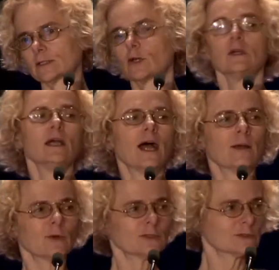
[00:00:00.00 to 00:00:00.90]
So
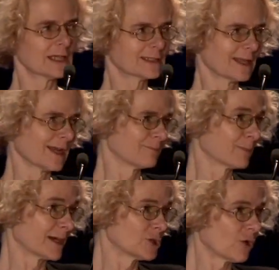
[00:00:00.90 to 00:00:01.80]
I'm going to take the
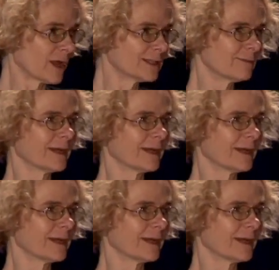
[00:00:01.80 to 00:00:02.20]
pejorative